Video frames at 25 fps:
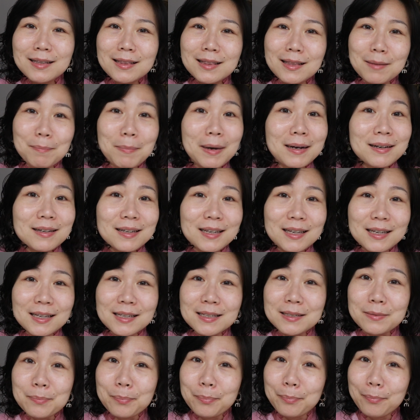The monkey
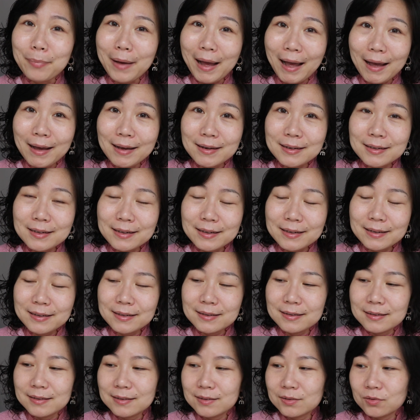is back,
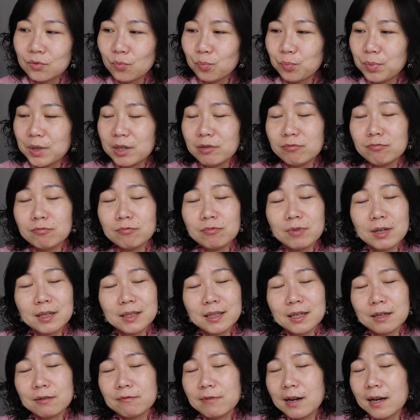so been
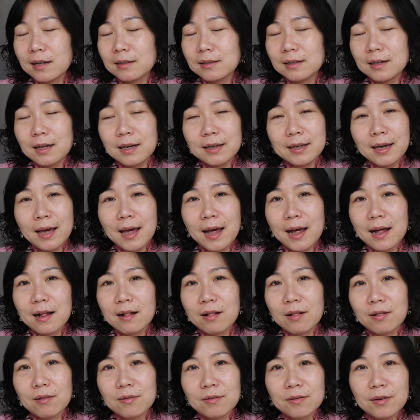running around like a
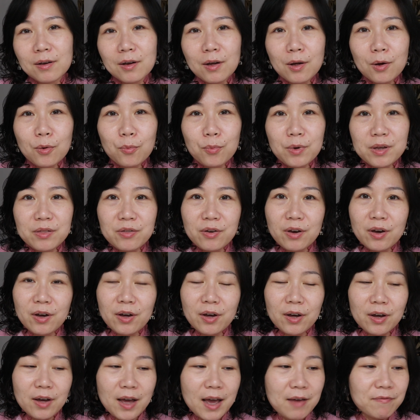hell with
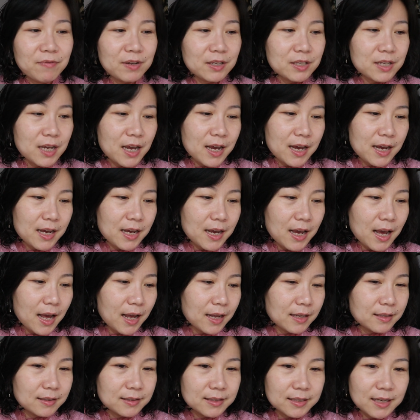her every day
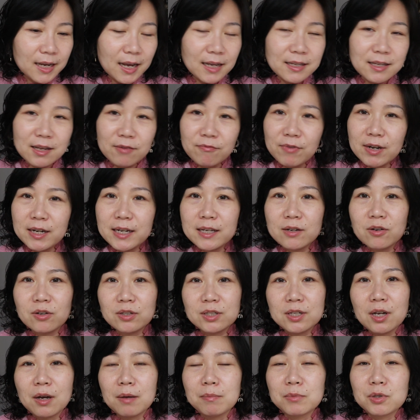and hasn't really
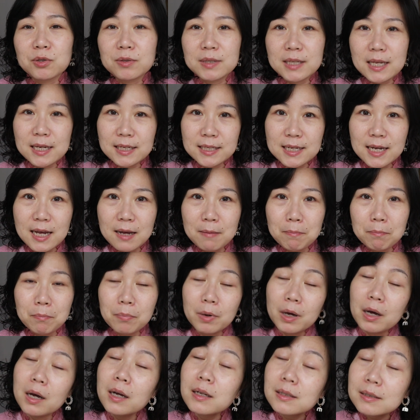got time to sit down.
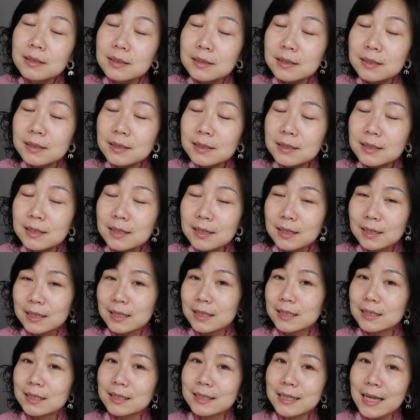But
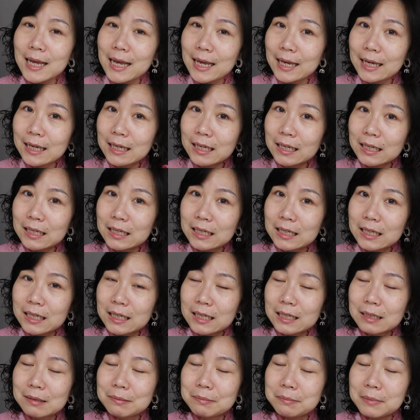today
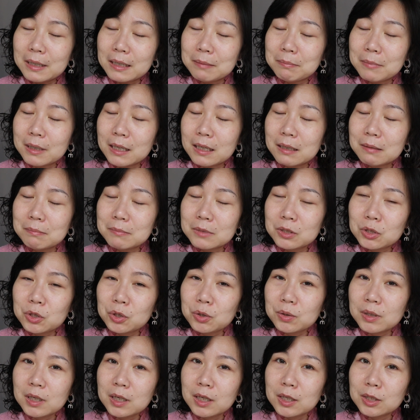my mom
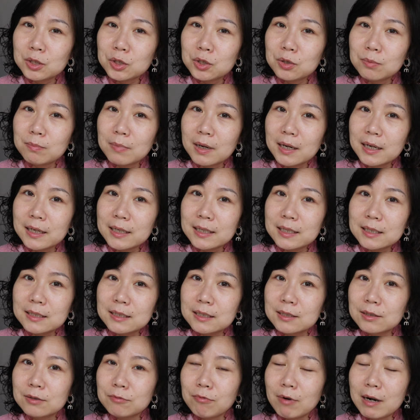took her to my
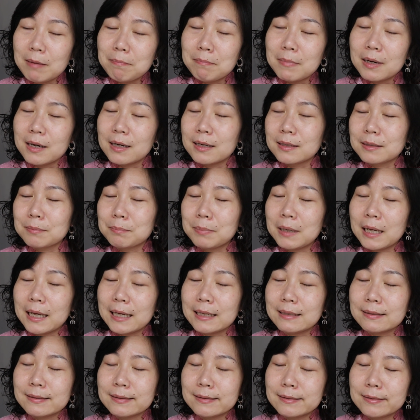grandma's
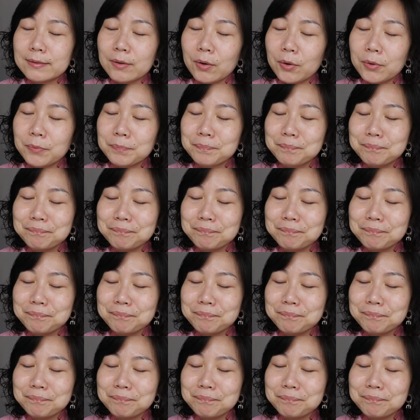place, so